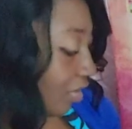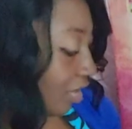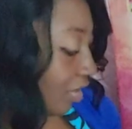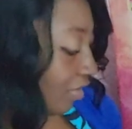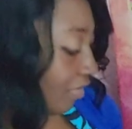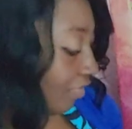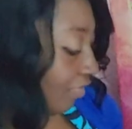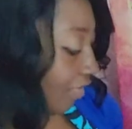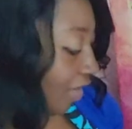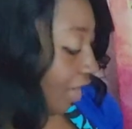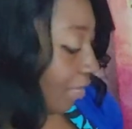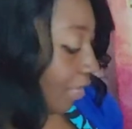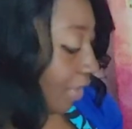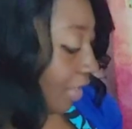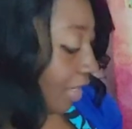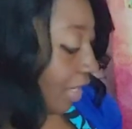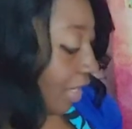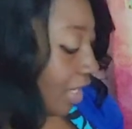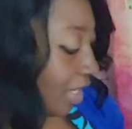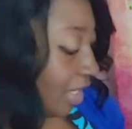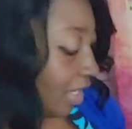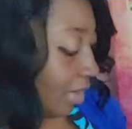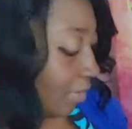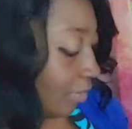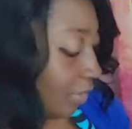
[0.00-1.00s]
on fabric,
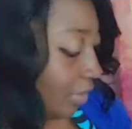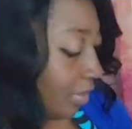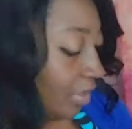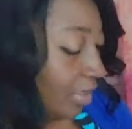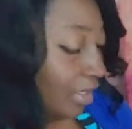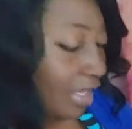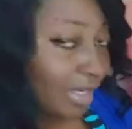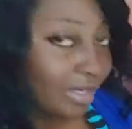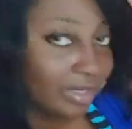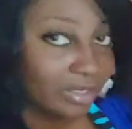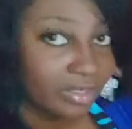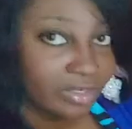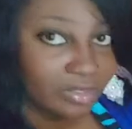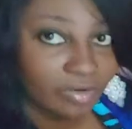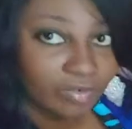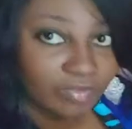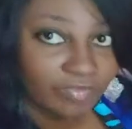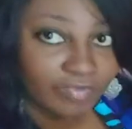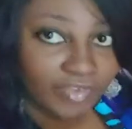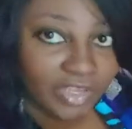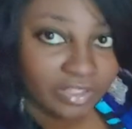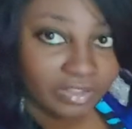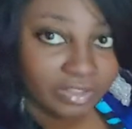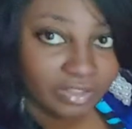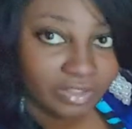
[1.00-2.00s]
put like an
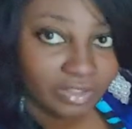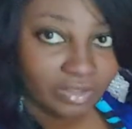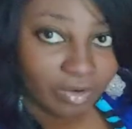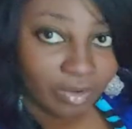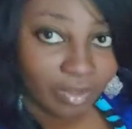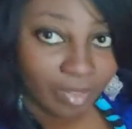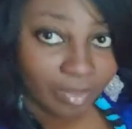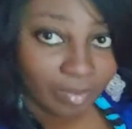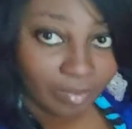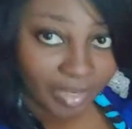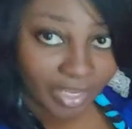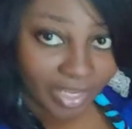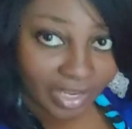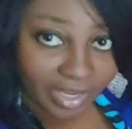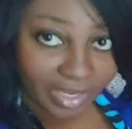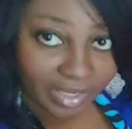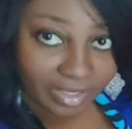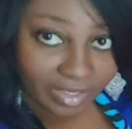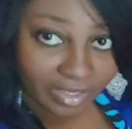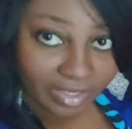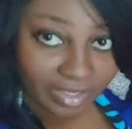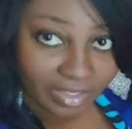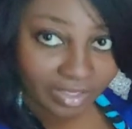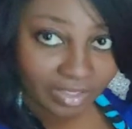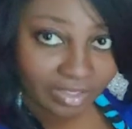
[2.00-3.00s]
interfacing on the
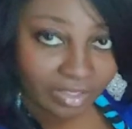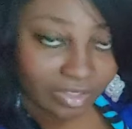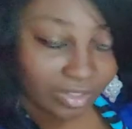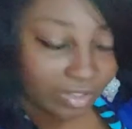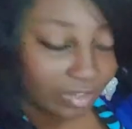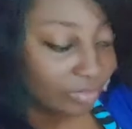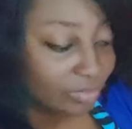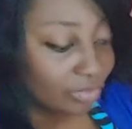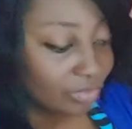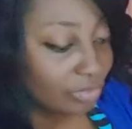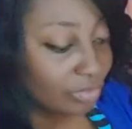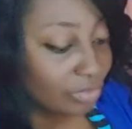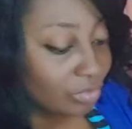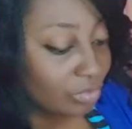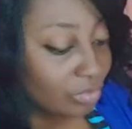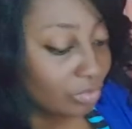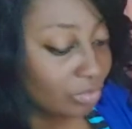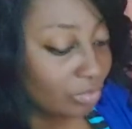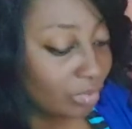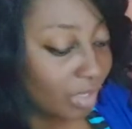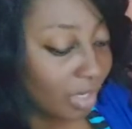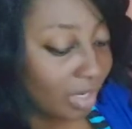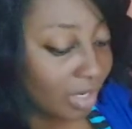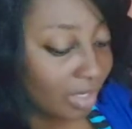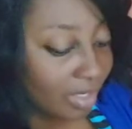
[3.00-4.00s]
back
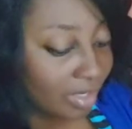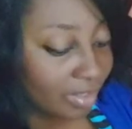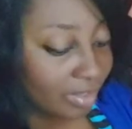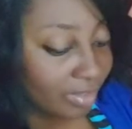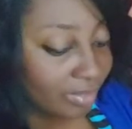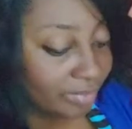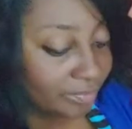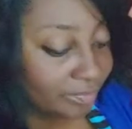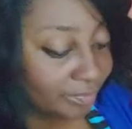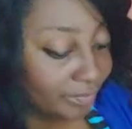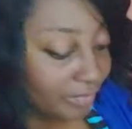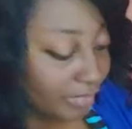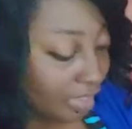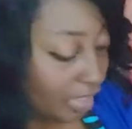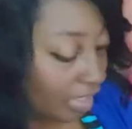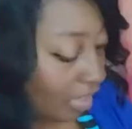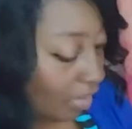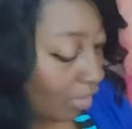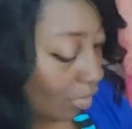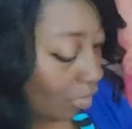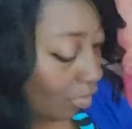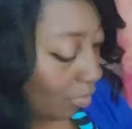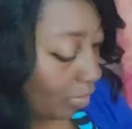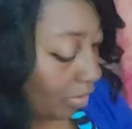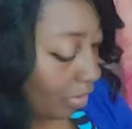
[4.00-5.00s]
to
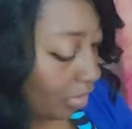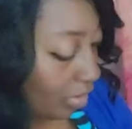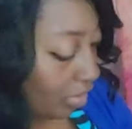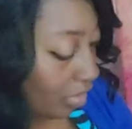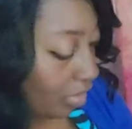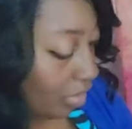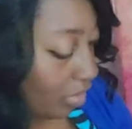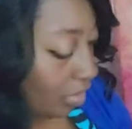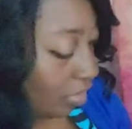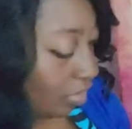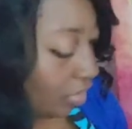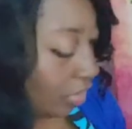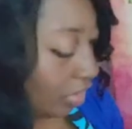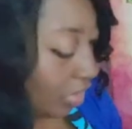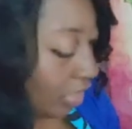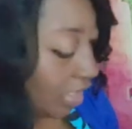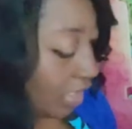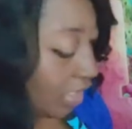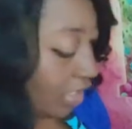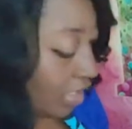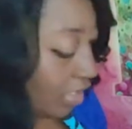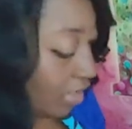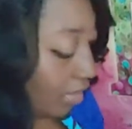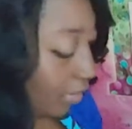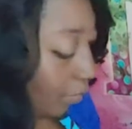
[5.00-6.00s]
help
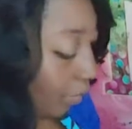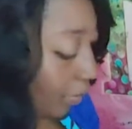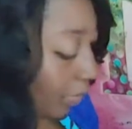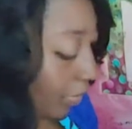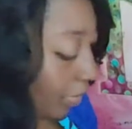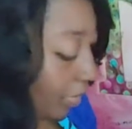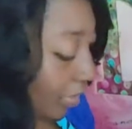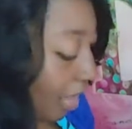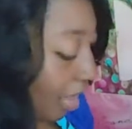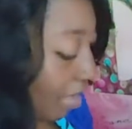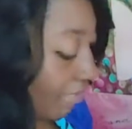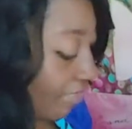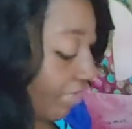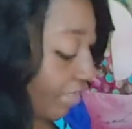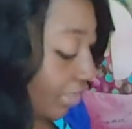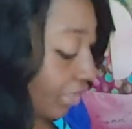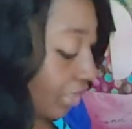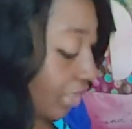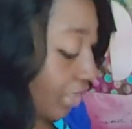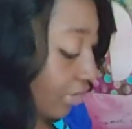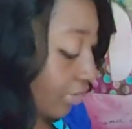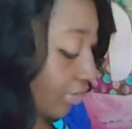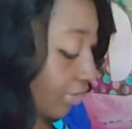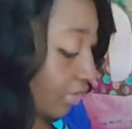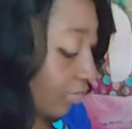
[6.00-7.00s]
keep
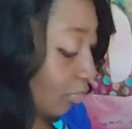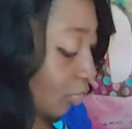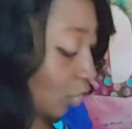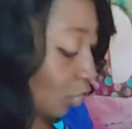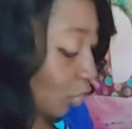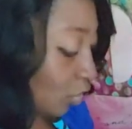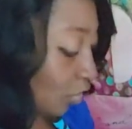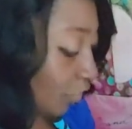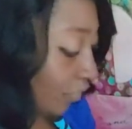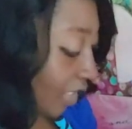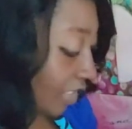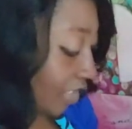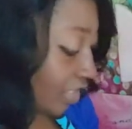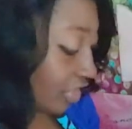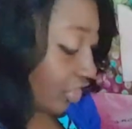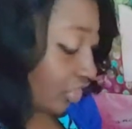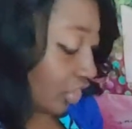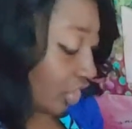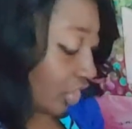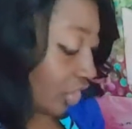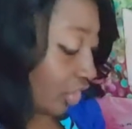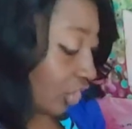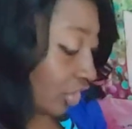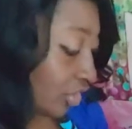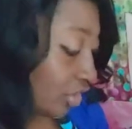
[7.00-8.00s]
everything smooth, like the
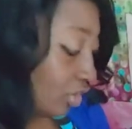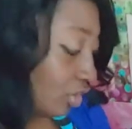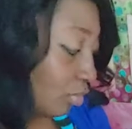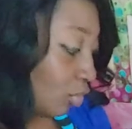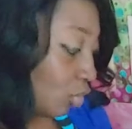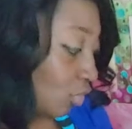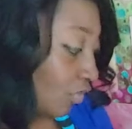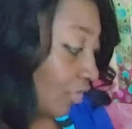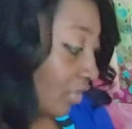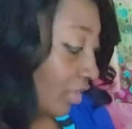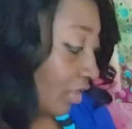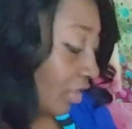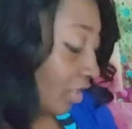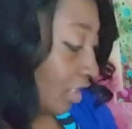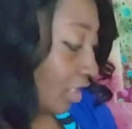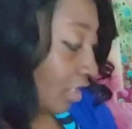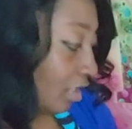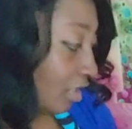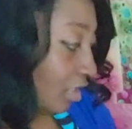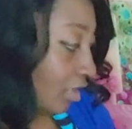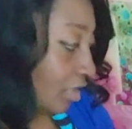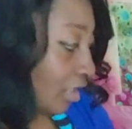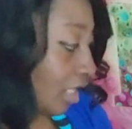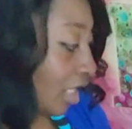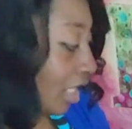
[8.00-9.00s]
stitching smooth and
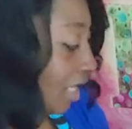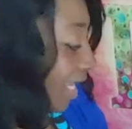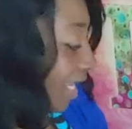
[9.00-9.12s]
things.